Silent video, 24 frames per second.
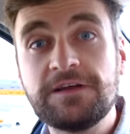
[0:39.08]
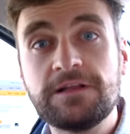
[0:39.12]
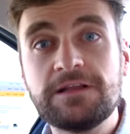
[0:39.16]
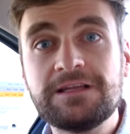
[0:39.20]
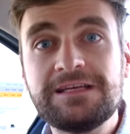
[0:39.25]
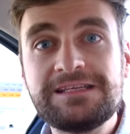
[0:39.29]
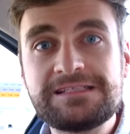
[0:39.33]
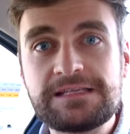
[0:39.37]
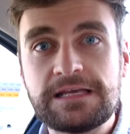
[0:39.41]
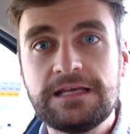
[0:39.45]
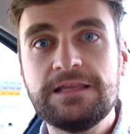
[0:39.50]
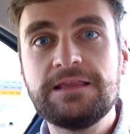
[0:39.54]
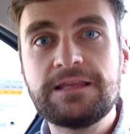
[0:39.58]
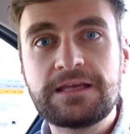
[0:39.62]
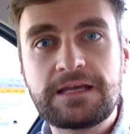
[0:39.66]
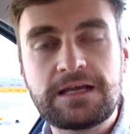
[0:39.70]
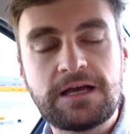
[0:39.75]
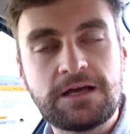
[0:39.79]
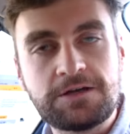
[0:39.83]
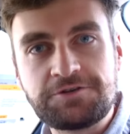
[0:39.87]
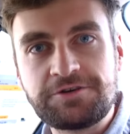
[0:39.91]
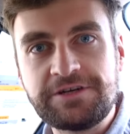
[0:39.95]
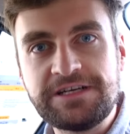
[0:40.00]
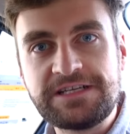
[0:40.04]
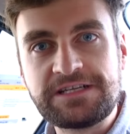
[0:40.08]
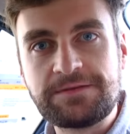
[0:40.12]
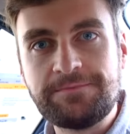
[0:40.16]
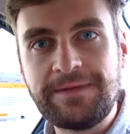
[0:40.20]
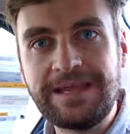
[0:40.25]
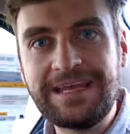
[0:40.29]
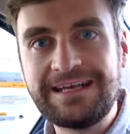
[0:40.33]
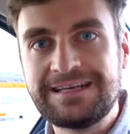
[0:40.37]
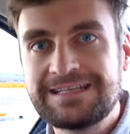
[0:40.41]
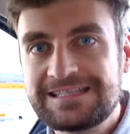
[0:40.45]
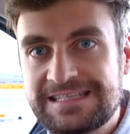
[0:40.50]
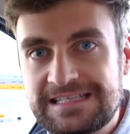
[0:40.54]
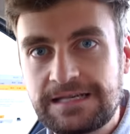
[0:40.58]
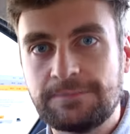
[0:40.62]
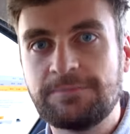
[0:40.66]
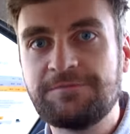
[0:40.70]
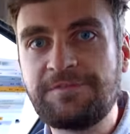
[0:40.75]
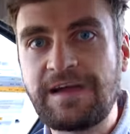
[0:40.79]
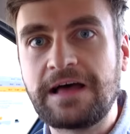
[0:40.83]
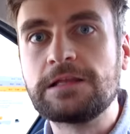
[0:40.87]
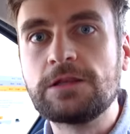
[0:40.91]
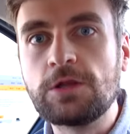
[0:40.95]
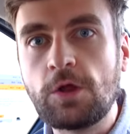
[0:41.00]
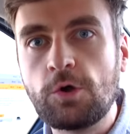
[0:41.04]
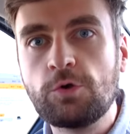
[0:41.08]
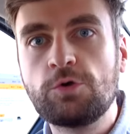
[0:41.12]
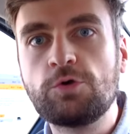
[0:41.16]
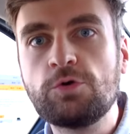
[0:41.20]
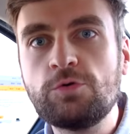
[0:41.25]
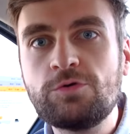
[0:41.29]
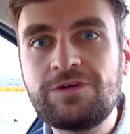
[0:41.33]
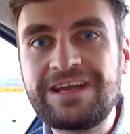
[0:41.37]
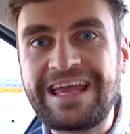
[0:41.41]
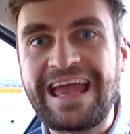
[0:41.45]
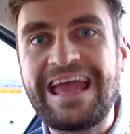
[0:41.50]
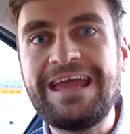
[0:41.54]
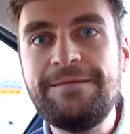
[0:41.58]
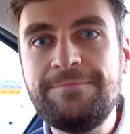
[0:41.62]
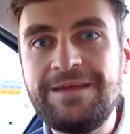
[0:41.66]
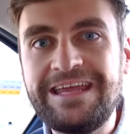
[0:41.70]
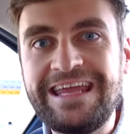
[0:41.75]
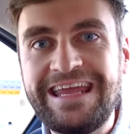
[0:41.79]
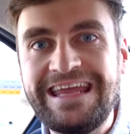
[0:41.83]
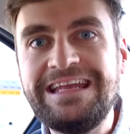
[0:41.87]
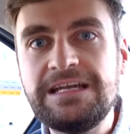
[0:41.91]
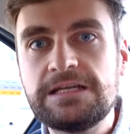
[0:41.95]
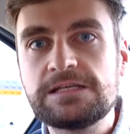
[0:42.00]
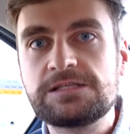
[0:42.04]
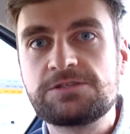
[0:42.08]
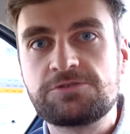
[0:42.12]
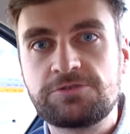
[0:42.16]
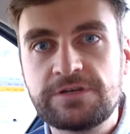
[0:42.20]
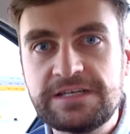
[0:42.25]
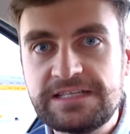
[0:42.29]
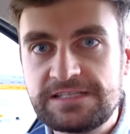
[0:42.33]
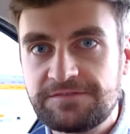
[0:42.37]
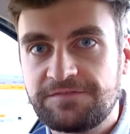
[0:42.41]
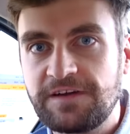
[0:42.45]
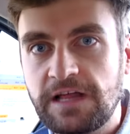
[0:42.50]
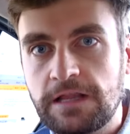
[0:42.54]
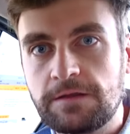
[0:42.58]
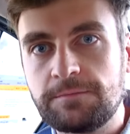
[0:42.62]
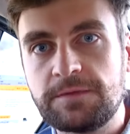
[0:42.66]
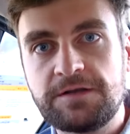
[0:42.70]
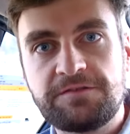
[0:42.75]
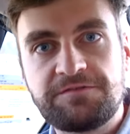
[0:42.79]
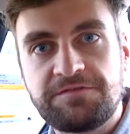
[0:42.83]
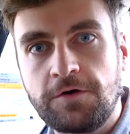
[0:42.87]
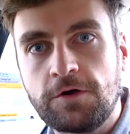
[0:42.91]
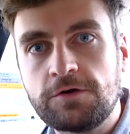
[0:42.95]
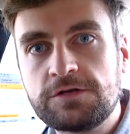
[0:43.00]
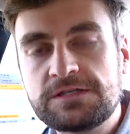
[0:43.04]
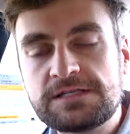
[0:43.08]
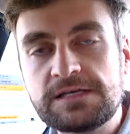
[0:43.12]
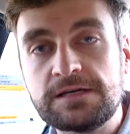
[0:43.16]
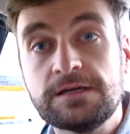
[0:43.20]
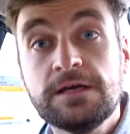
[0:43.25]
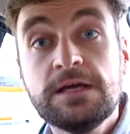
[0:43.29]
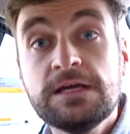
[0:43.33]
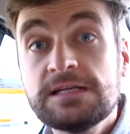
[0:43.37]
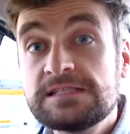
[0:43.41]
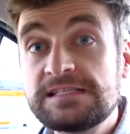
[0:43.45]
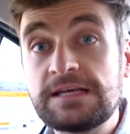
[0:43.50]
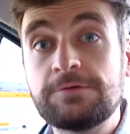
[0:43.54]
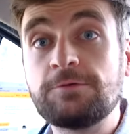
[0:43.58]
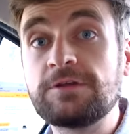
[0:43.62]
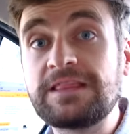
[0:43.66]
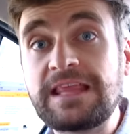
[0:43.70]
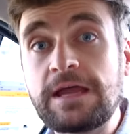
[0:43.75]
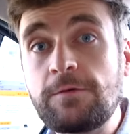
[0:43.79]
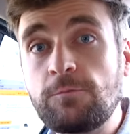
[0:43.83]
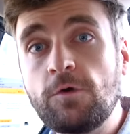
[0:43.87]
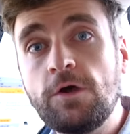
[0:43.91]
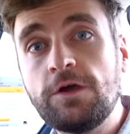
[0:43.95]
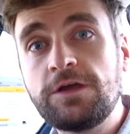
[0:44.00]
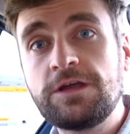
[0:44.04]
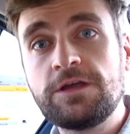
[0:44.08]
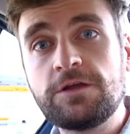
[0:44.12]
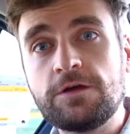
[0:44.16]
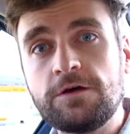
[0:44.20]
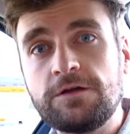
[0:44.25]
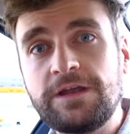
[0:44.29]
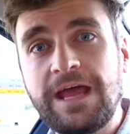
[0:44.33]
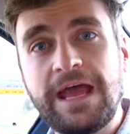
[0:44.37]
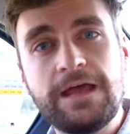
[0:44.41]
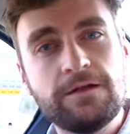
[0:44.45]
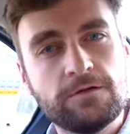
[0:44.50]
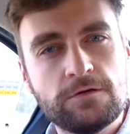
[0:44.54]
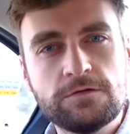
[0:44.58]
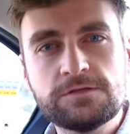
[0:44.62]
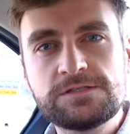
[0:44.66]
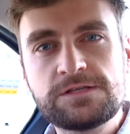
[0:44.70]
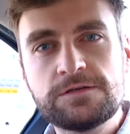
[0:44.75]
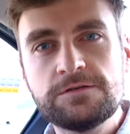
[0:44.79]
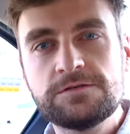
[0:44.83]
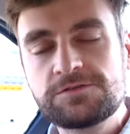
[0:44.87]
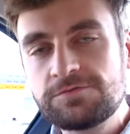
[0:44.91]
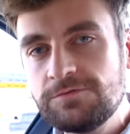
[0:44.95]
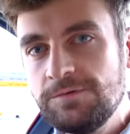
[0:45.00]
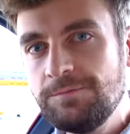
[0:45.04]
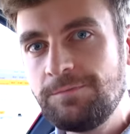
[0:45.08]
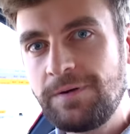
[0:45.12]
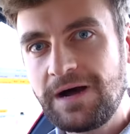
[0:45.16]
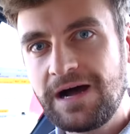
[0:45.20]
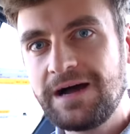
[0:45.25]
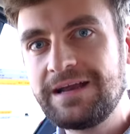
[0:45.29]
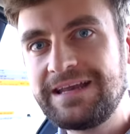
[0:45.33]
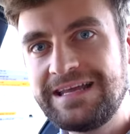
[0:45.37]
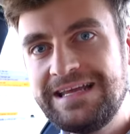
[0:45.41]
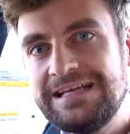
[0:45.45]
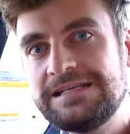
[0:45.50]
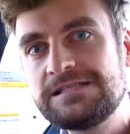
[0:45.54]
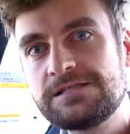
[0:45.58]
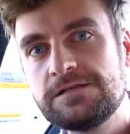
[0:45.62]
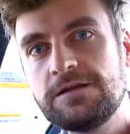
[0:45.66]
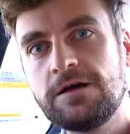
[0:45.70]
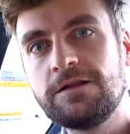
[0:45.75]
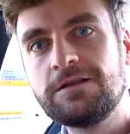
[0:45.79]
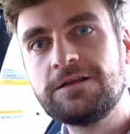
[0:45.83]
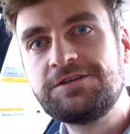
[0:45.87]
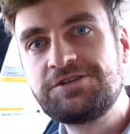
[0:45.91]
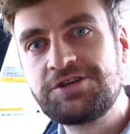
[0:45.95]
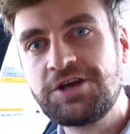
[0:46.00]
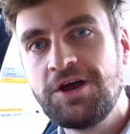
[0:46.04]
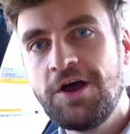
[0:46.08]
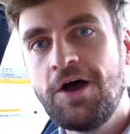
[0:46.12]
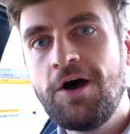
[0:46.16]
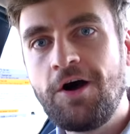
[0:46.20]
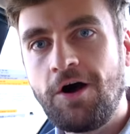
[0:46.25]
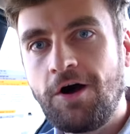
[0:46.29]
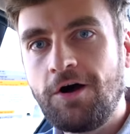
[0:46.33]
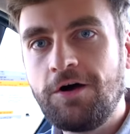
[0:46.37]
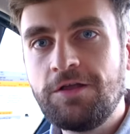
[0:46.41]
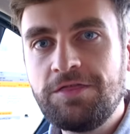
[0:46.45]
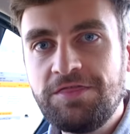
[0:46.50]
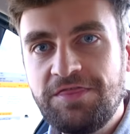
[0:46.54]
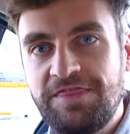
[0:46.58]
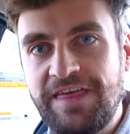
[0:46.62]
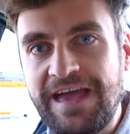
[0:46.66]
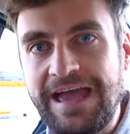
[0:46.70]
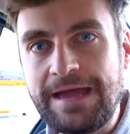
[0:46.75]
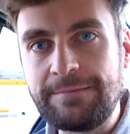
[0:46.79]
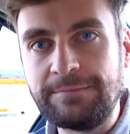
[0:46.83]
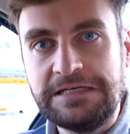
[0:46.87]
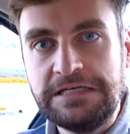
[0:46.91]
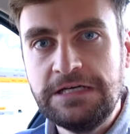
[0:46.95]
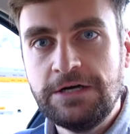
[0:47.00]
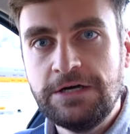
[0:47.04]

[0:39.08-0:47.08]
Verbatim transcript: Phil is in the country to meet some of our local gaming industry development folk to see what they're working on and also to impart his knowledge on them.